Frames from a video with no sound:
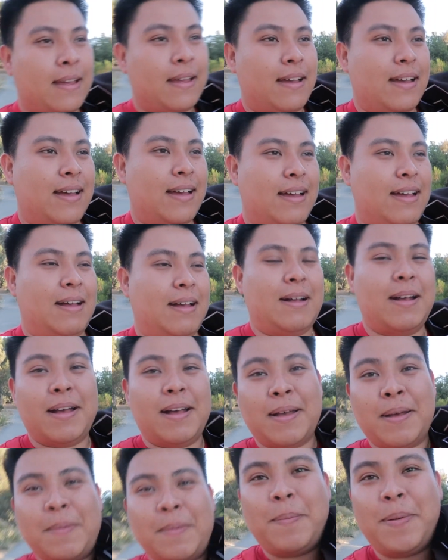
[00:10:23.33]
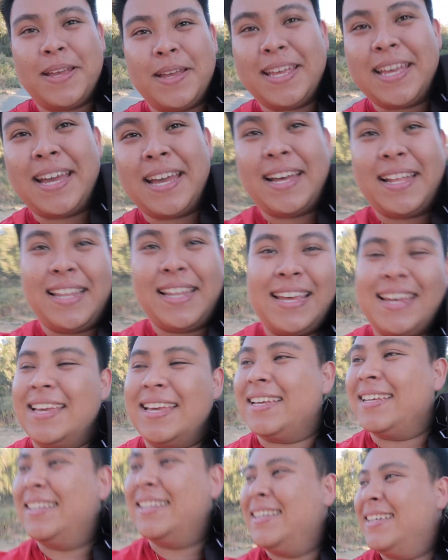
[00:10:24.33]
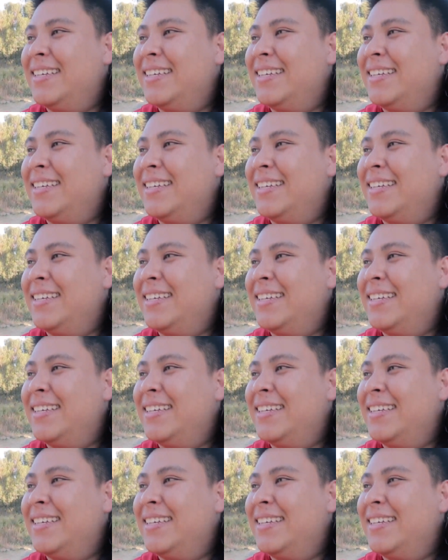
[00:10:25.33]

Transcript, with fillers: uh, but yeah like